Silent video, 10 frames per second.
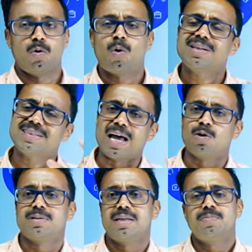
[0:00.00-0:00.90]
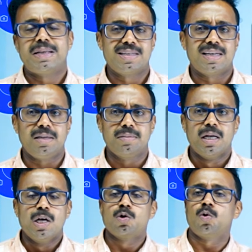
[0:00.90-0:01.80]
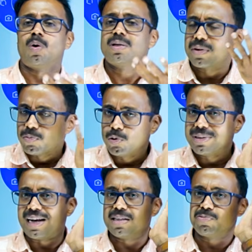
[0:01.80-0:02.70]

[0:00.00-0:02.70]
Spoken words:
What is halogen basically? So whatever fluid that is